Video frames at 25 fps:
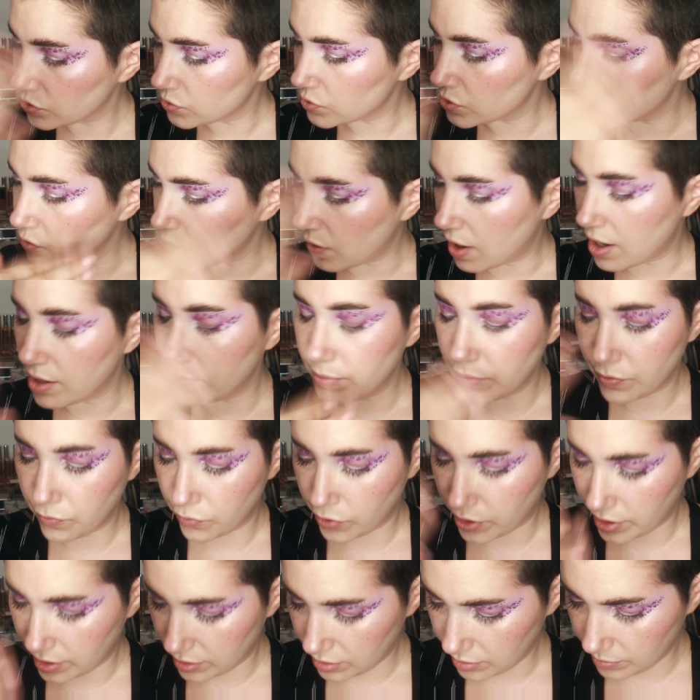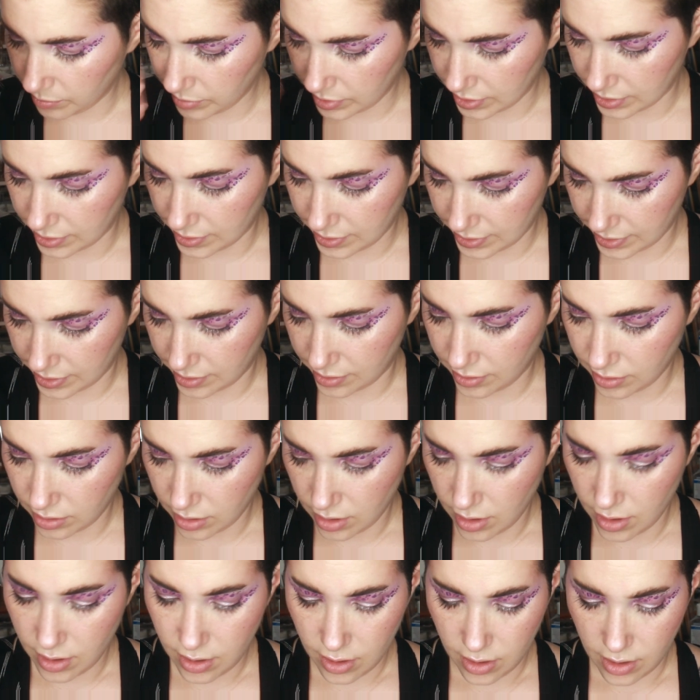to dry before I completely
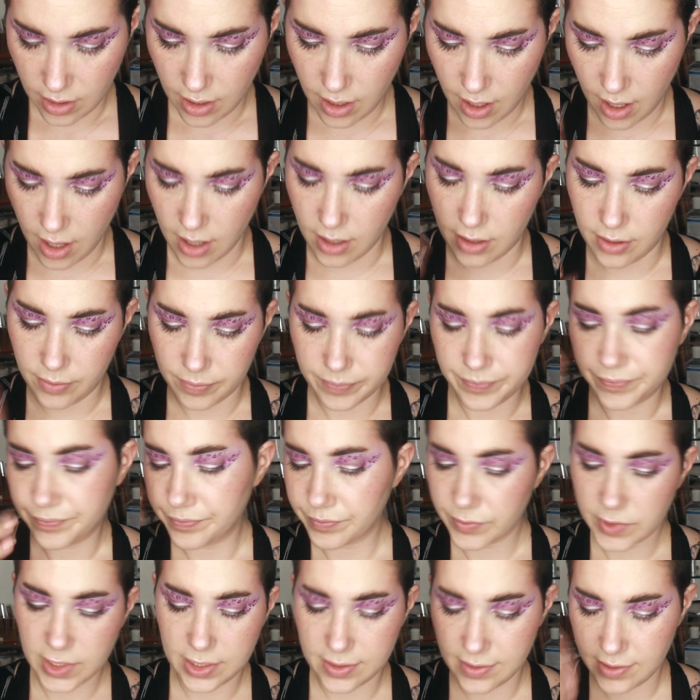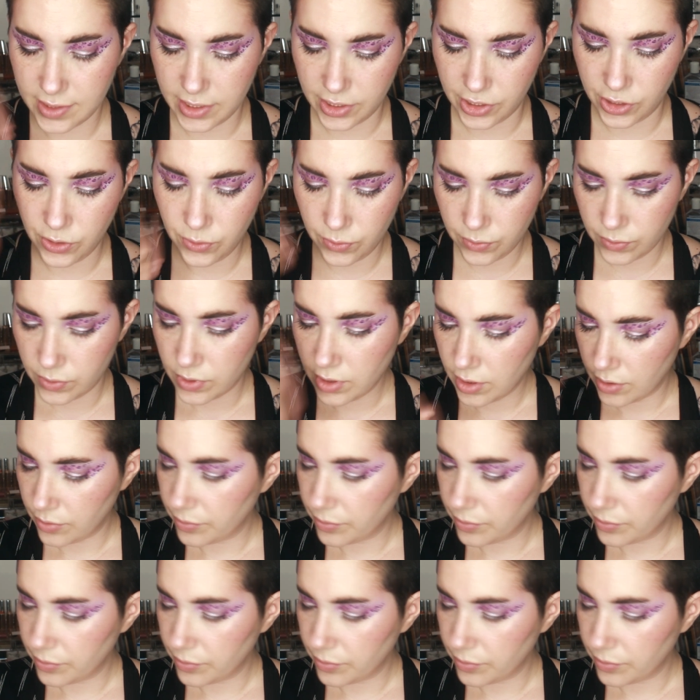continue,